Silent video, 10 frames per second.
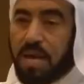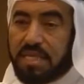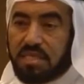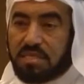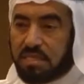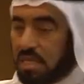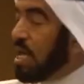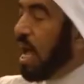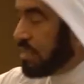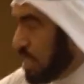a bad
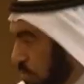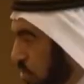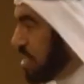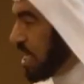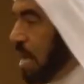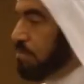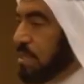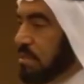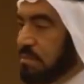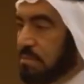decision and he moved the
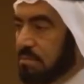camp.